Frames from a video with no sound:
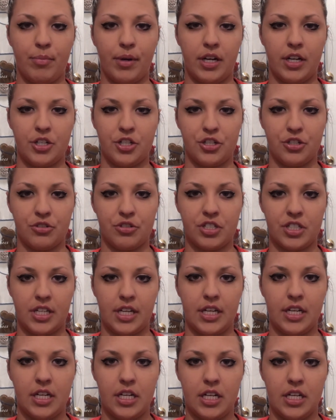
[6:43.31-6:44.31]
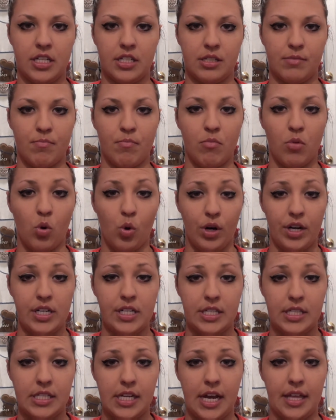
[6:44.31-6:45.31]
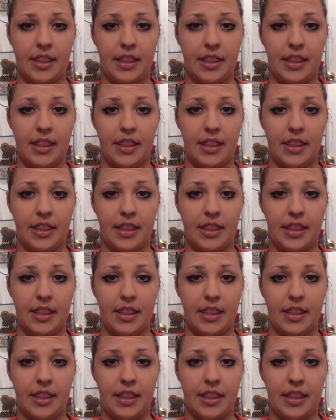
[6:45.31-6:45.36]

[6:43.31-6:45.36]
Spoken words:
because your skin is moist